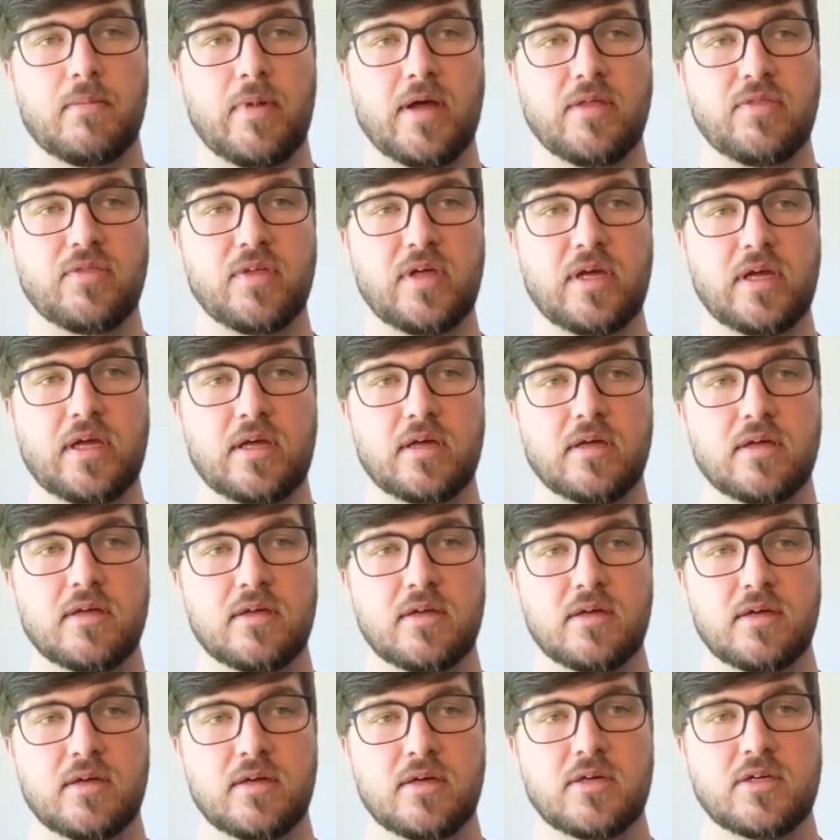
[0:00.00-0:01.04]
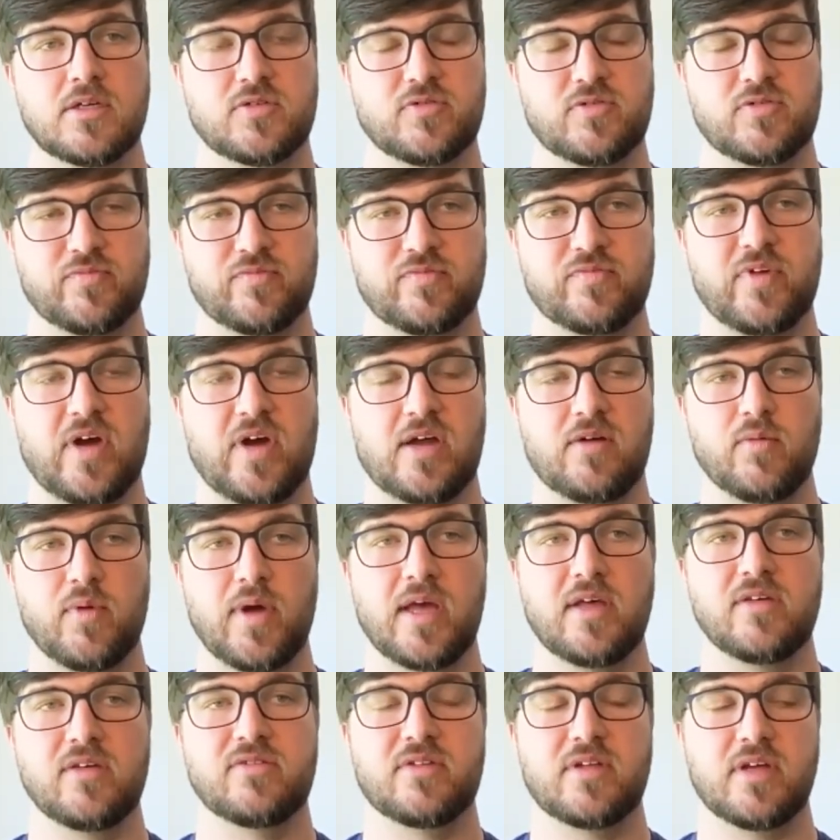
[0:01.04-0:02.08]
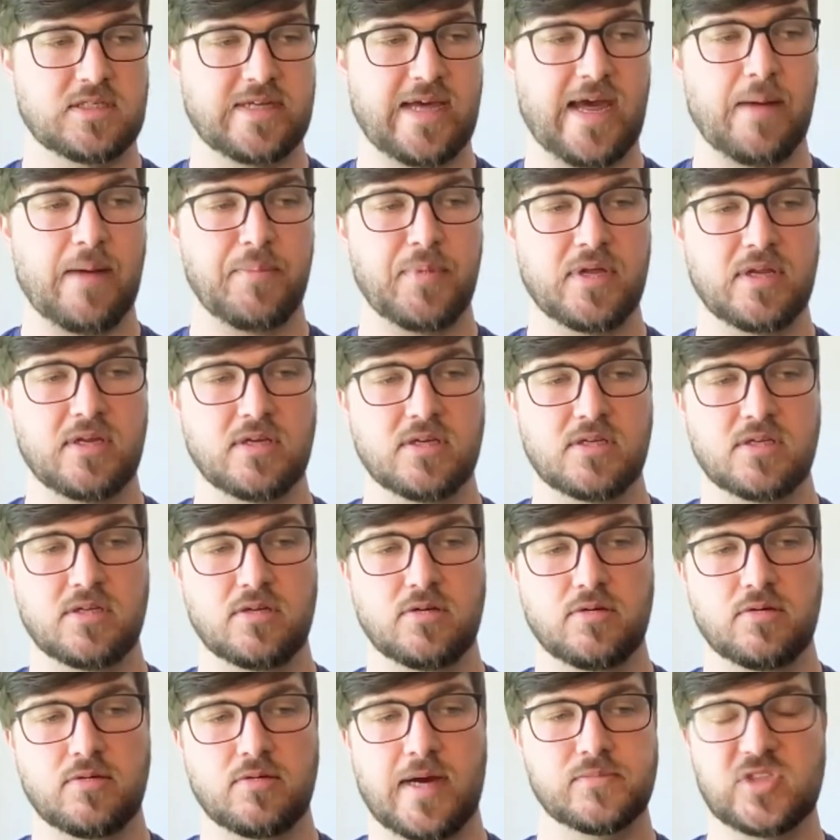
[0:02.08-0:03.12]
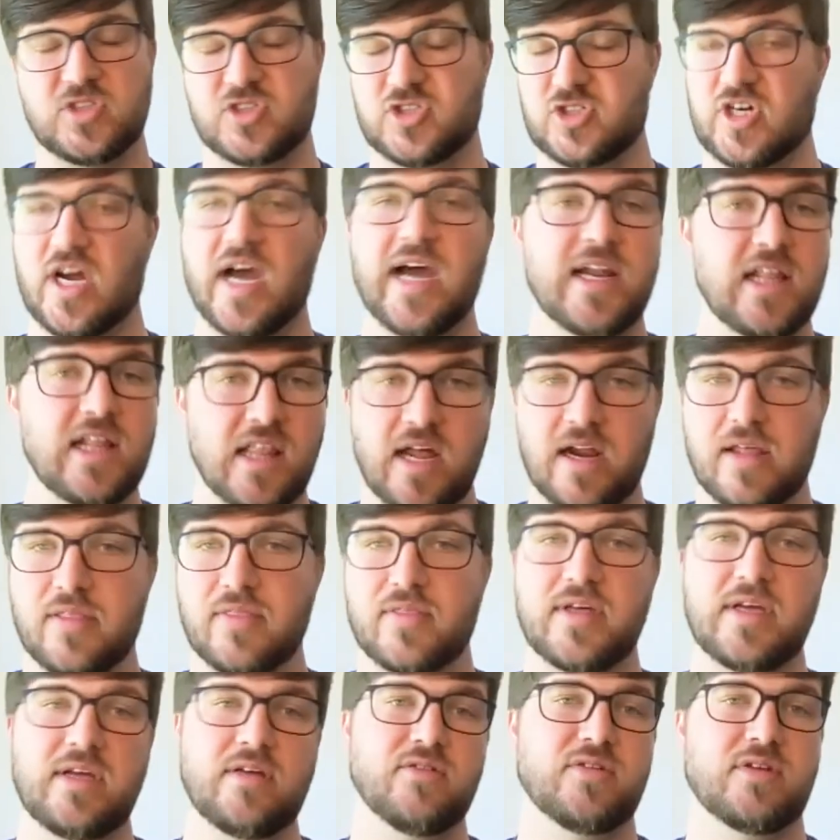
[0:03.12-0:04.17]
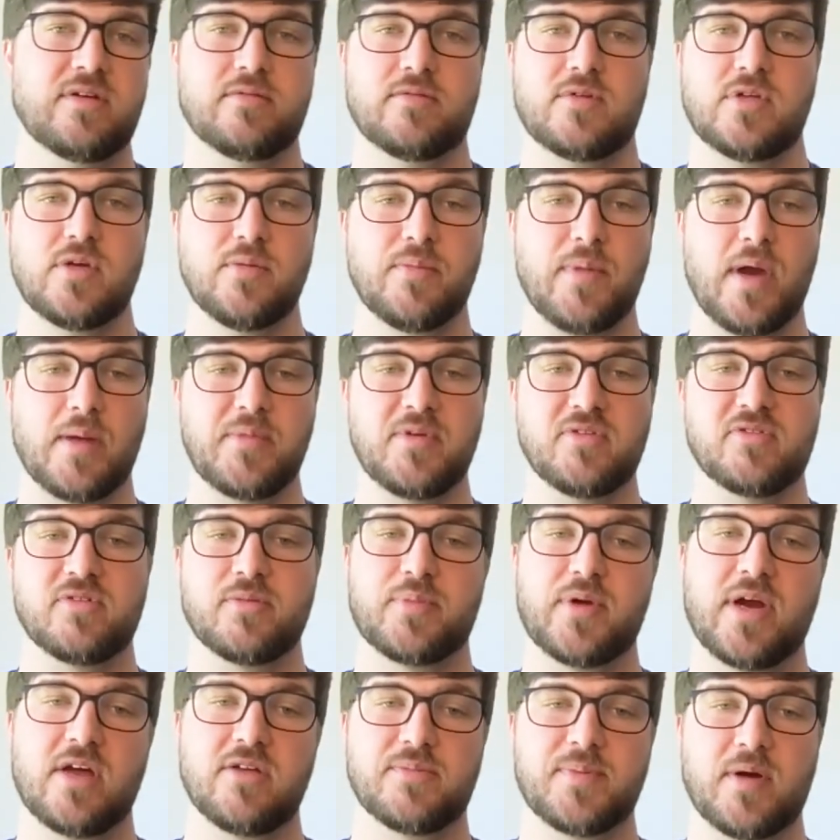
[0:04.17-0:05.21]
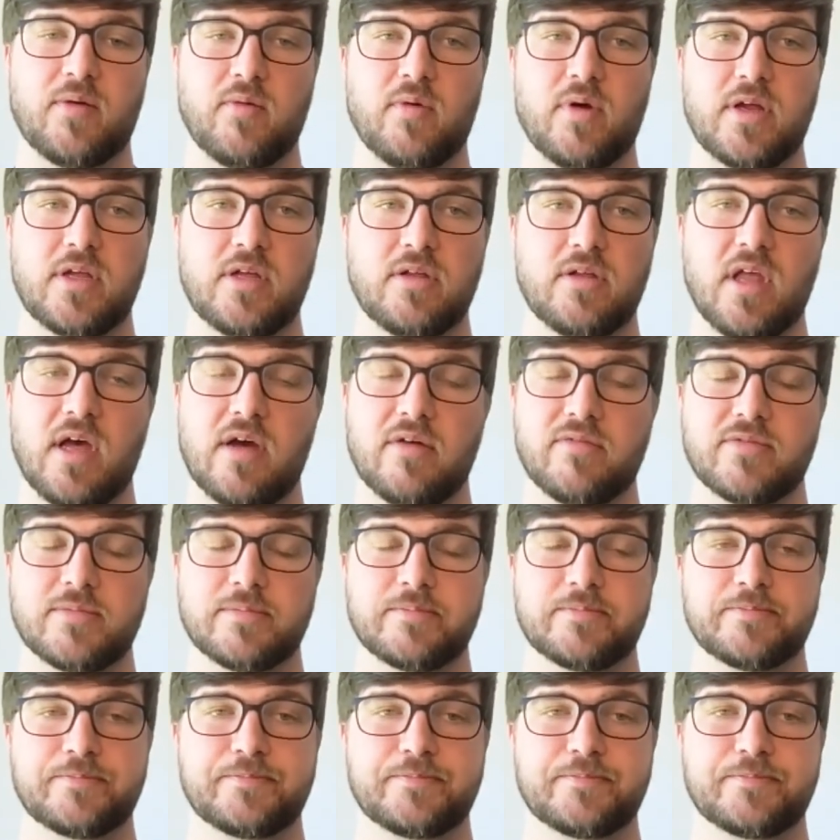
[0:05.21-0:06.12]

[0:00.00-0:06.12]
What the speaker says: I think find ways to tap into just trying a lot of things, and you might be surprised by what you love.